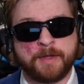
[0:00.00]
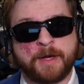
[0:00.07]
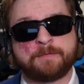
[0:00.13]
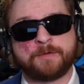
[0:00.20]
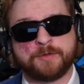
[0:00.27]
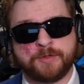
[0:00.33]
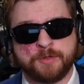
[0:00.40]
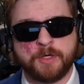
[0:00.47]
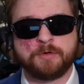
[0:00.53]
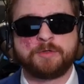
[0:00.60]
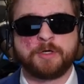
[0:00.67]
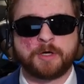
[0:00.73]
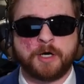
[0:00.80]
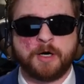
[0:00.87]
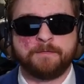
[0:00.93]
then after Trudeau
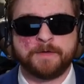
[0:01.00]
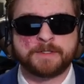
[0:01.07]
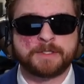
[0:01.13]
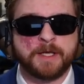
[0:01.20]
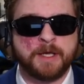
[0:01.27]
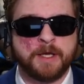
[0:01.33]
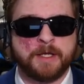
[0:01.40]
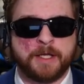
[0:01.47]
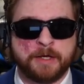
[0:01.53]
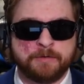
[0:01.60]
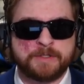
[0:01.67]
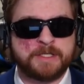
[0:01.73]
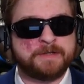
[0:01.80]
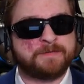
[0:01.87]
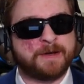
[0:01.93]
took office, they
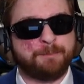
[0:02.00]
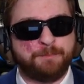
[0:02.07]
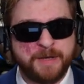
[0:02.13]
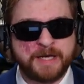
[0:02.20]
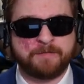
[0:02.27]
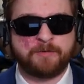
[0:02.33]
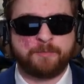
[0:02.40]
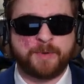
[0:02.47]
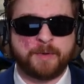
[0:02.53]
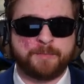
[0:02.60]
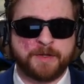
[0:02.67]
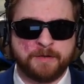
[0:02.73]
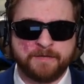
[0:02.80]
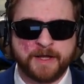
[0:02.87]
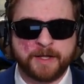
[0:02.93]
received a bit of a bump
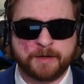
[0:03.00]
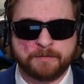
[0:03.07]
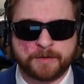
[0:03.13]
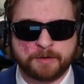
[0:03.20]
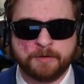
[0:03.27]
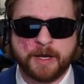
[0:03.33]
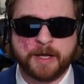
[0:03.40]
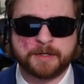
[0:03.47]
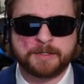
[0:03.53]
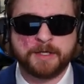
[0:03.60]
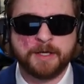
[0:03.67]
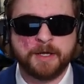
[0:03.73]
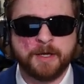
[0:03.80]
in the value of the grant,